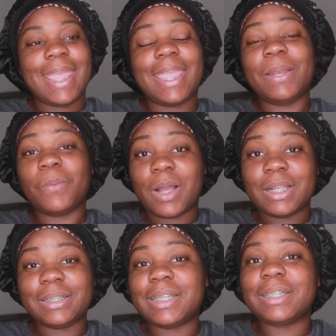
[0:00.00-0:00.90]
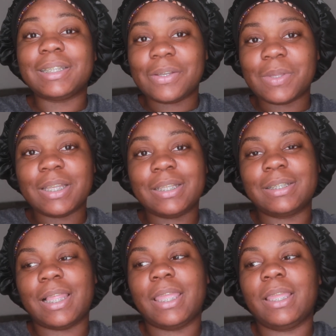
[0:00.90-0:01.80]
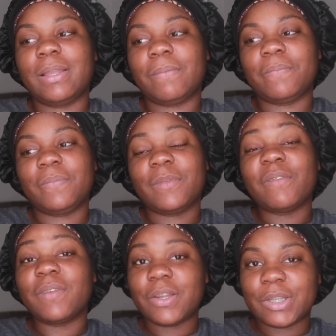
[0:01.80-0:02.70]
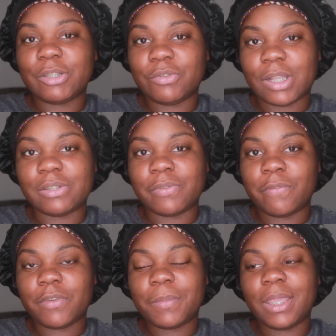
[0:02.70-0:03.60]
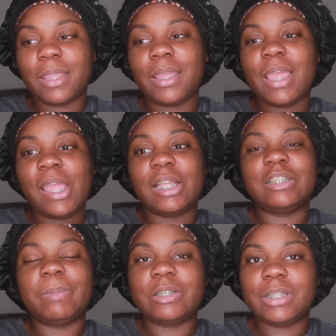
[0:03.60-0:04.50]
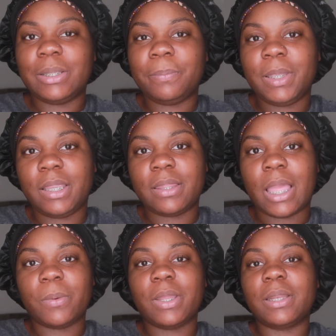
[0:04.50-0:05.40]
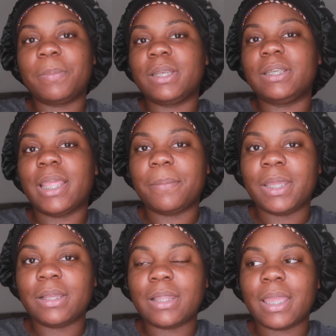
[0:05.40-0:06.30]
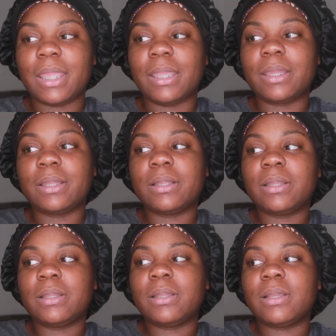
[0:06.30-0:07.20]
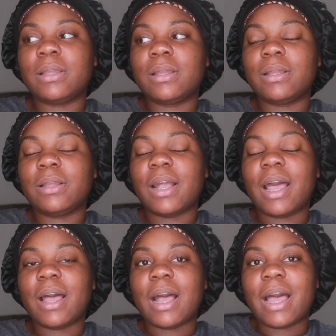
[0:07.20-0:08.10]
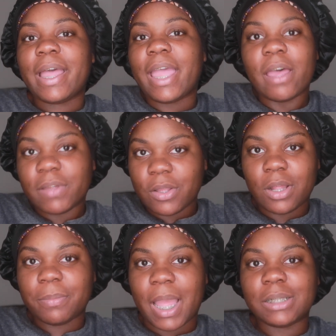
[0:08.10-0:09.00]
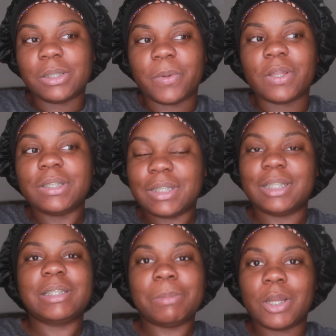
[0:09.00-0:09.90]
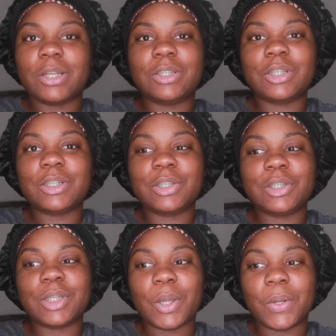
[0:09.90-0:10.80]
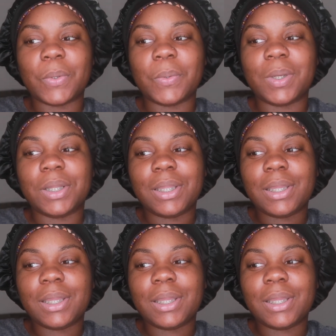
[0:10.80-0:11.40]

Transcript: it was and it still is like very stressful for me, especially being that we're in a pandemic. Like, I haven't gone back to work since March, so